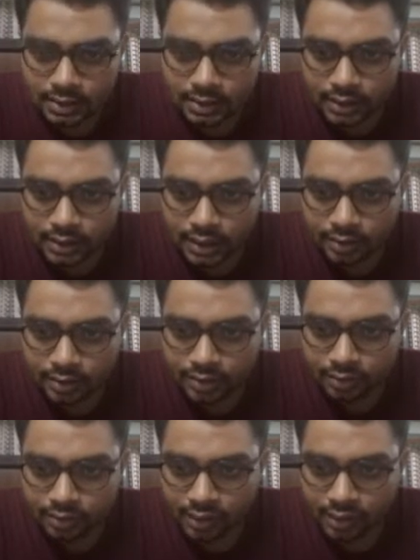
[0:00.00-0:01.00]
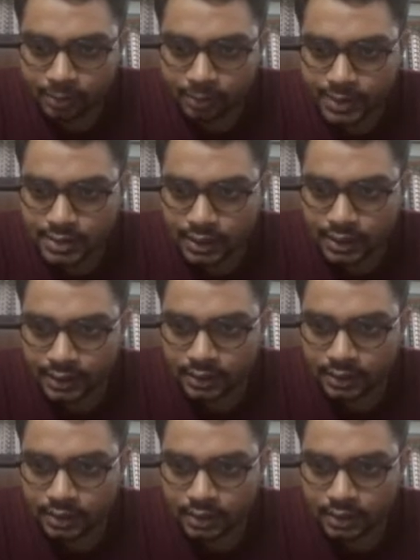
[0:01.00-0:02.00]
if the workpiece length
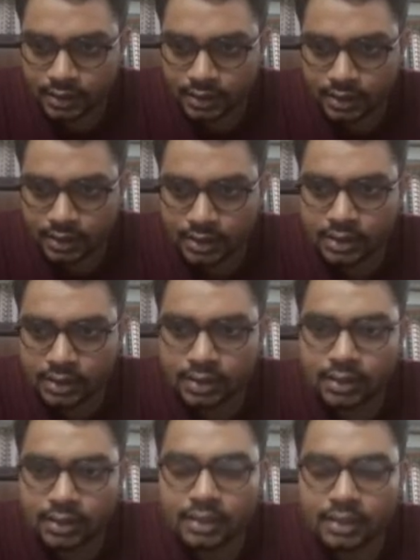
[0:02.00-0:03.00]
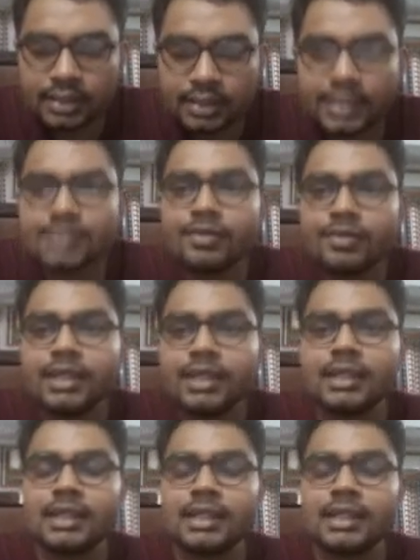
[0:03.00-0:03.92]
is very large,